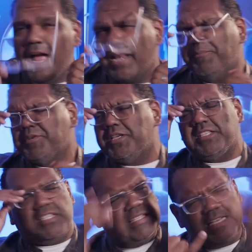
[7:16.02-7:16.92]
And he
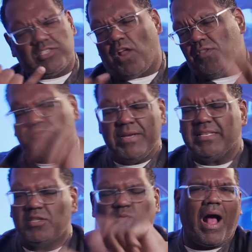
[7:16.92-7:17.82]
proceeds to list all the
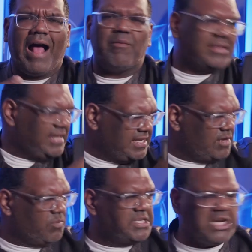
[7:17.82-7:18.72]
reasons why
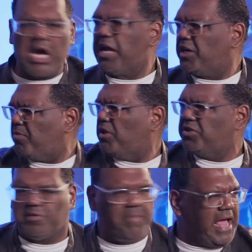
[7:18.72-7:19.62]
we died and
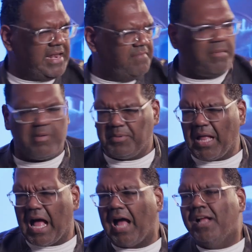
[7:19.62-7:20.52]
this man and blah blah
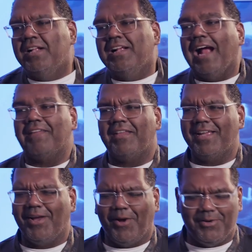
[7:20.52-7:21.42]
blah, and then
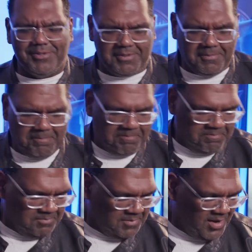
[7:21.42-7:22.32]
he goes,
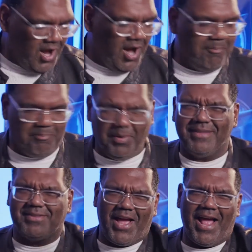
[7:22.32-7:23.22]

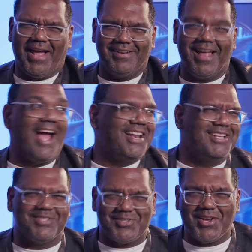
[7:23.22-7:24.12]
but then, and
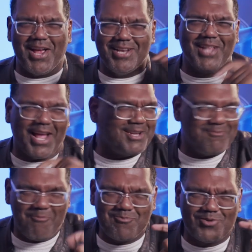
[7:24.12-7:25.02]
he's and
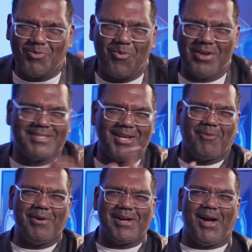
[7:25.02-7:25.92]
like twists it
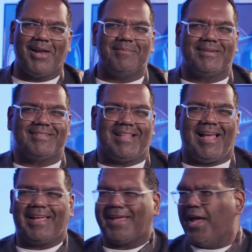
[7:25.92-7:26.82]
quick on him and is
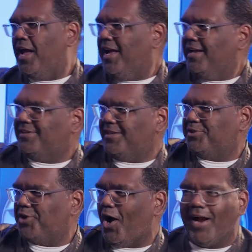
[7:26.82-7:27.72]
like, Din
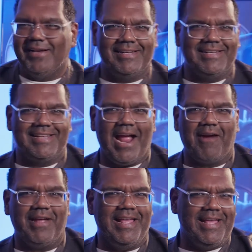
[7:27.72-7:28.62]
Djarin didn't
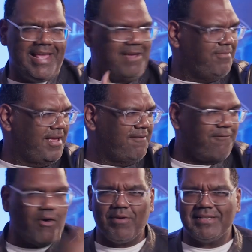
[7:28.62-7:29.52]
care. He
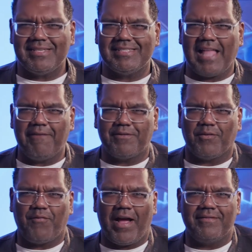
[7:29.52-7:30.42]
fought, risked his life to
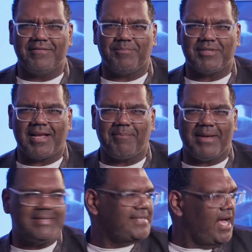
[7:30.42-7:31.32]
fight and protect
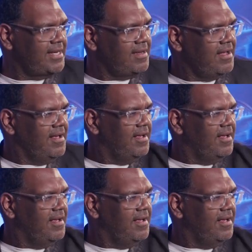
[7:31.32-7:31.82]
my son.